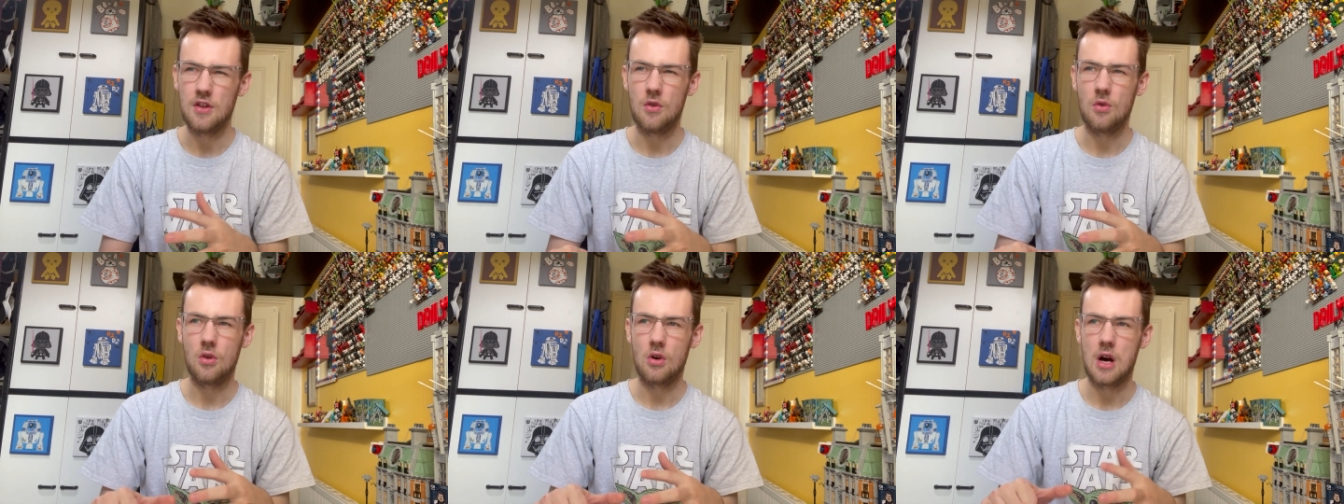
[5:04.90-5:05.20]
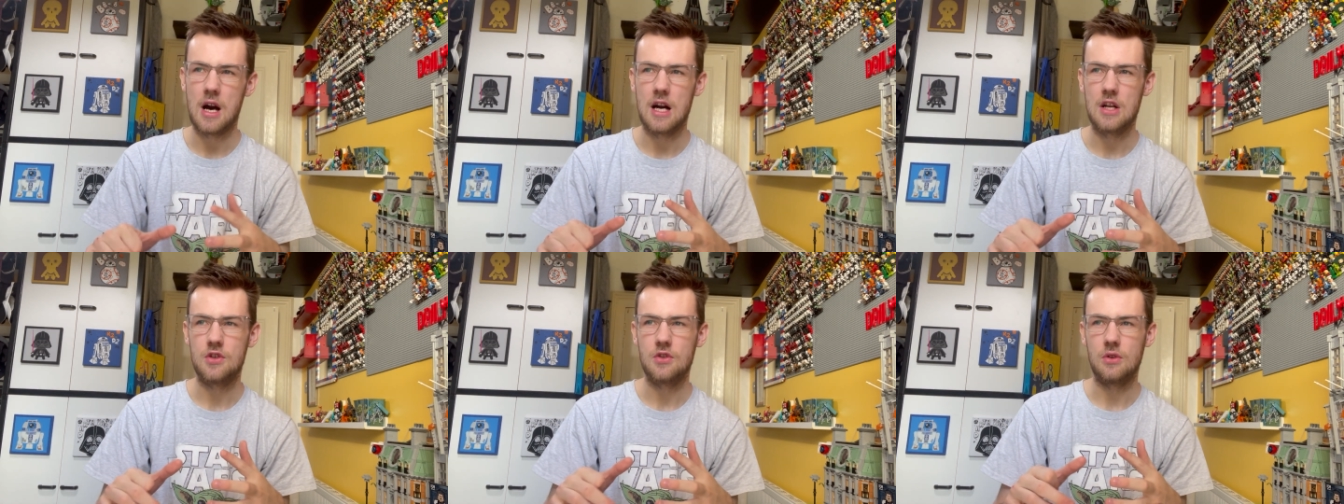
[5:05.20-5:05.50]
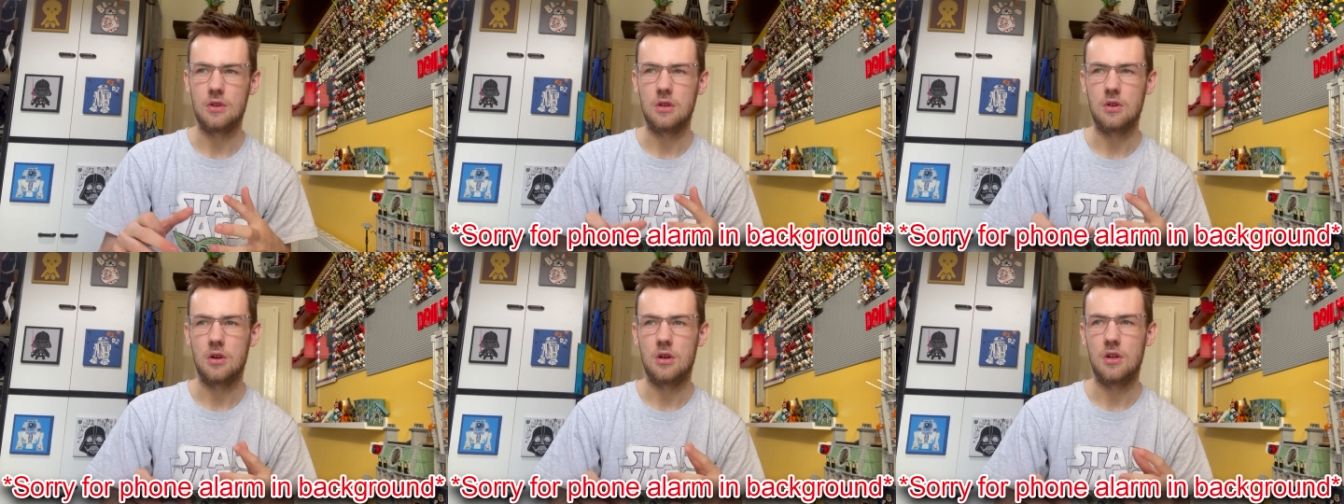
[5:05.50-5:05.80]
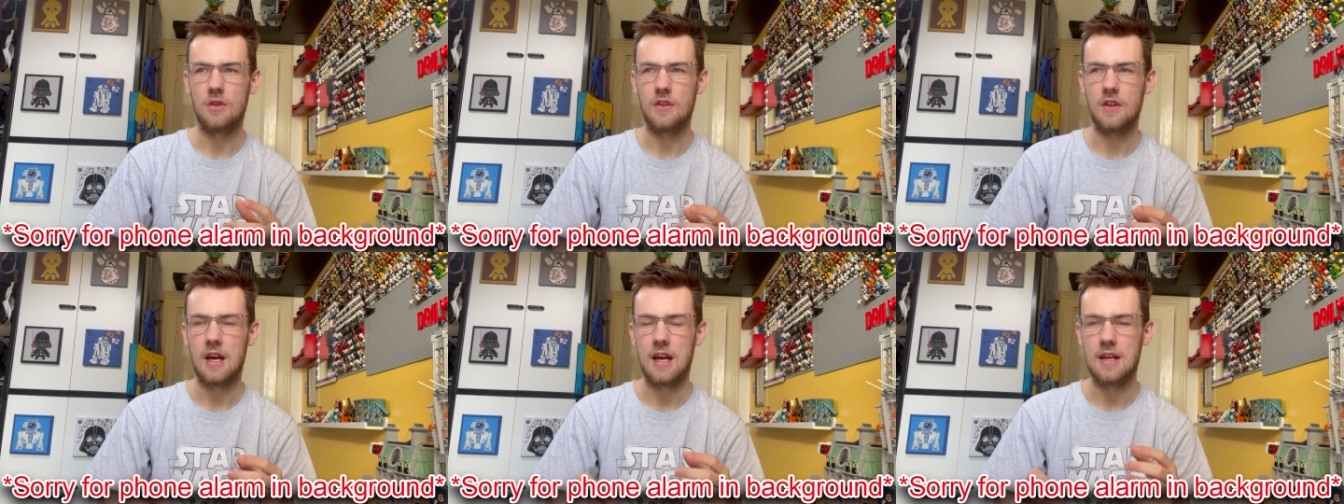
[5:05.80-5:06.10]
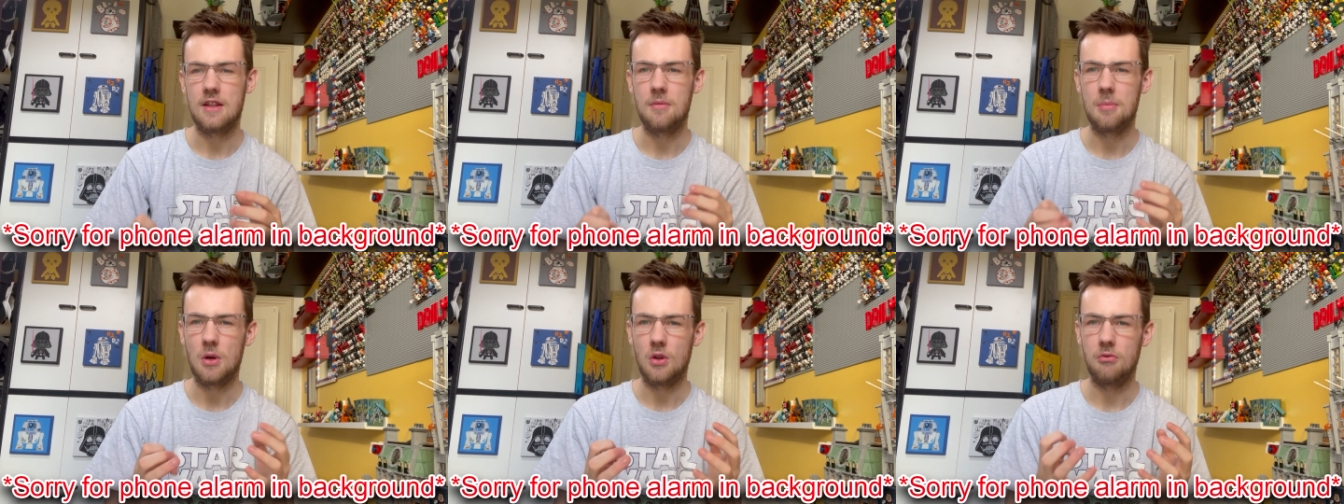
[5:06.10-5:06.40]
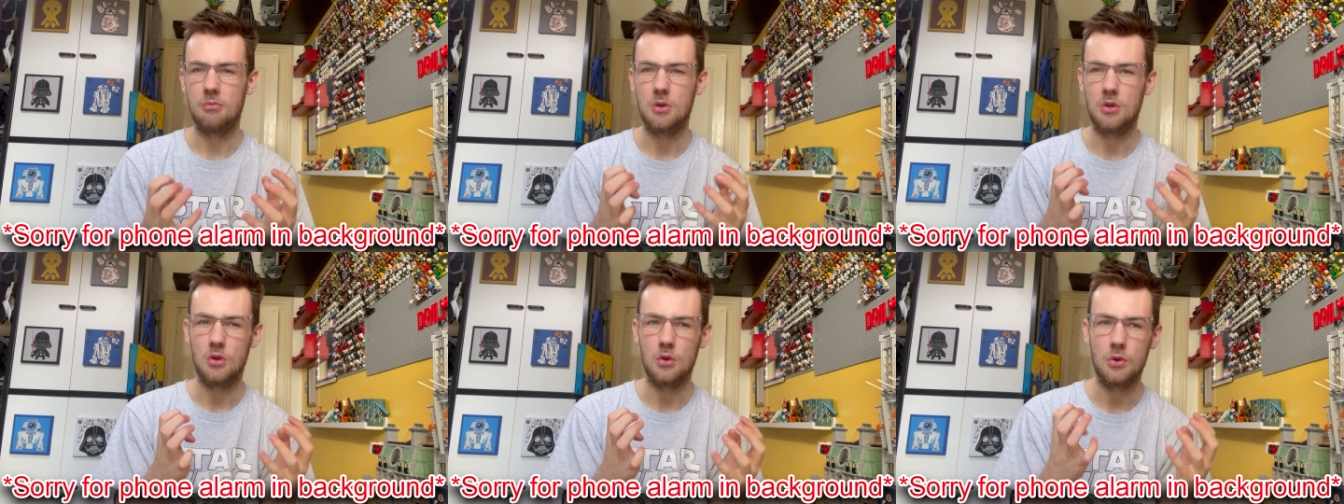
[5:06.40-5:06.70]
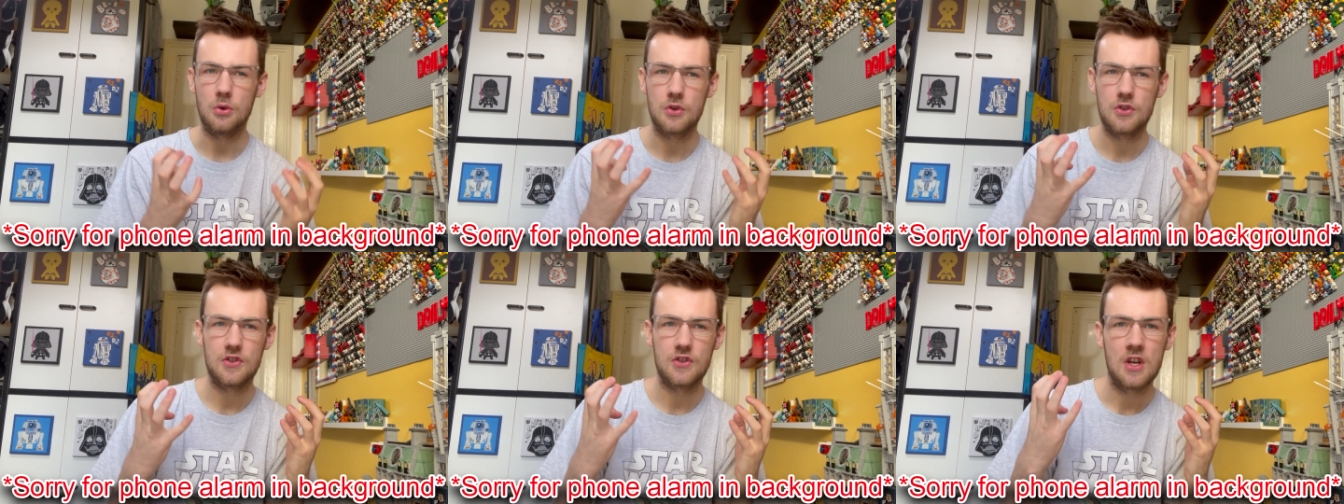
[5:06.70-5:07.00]
You actually got uh, the buildable
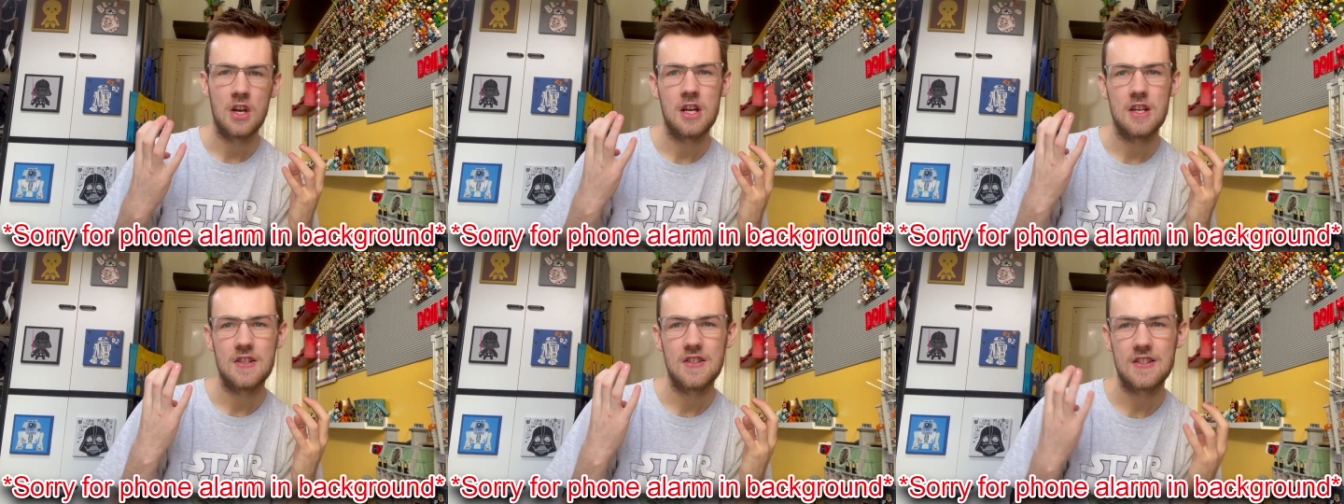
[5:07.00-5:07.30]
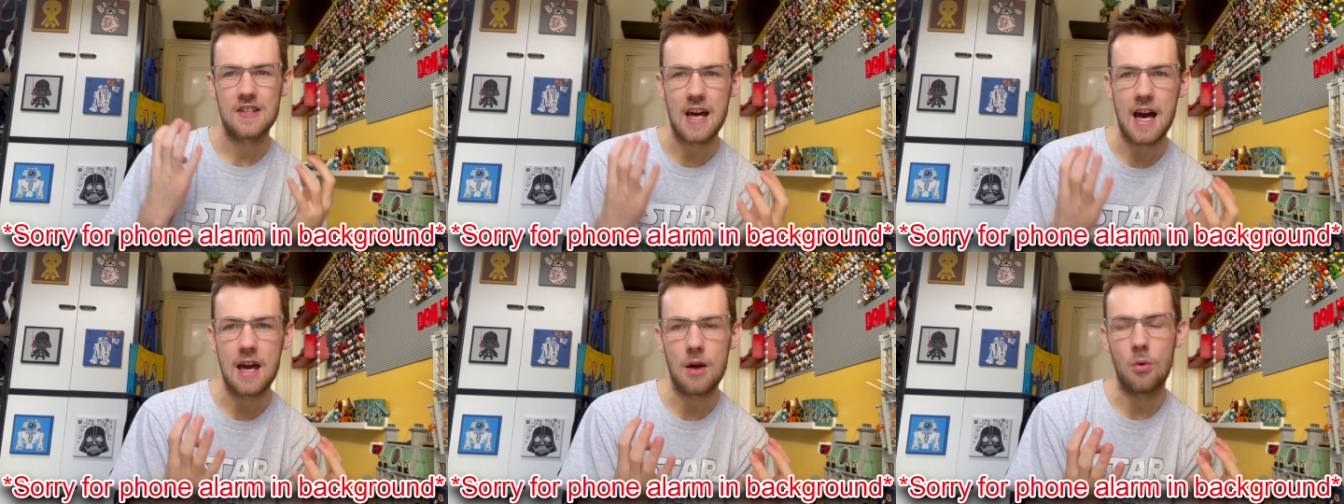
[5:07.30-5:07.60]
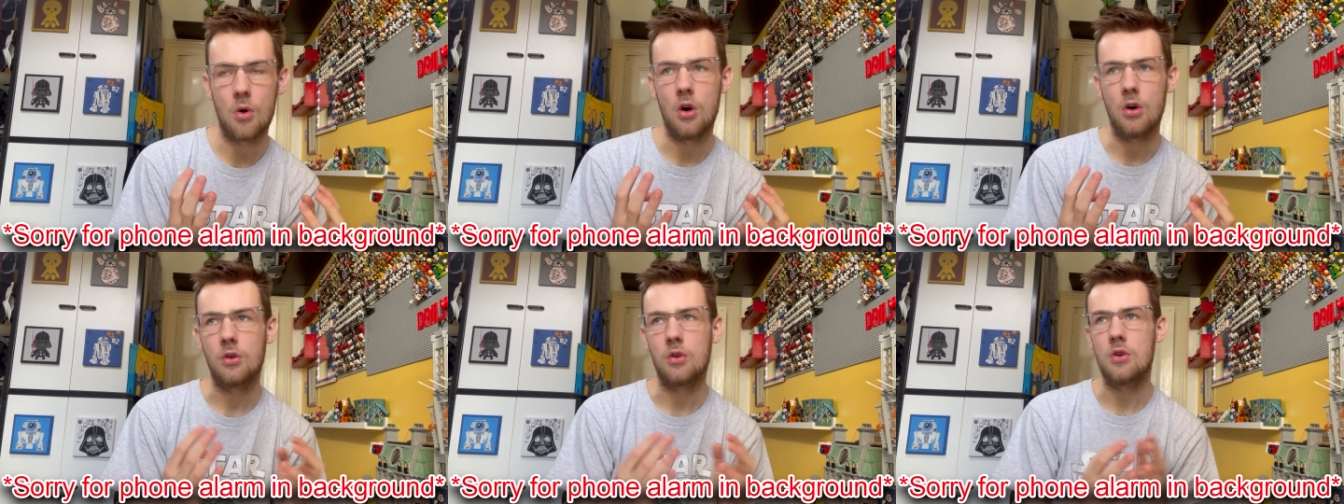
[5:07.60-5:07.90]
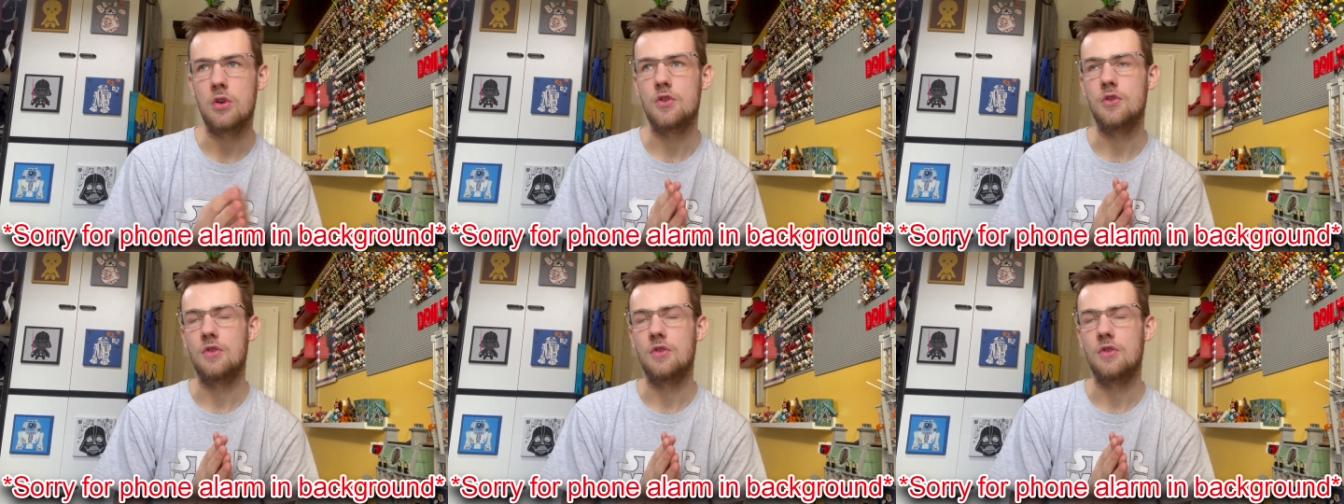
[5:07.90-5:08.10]
Luke's Skywalker,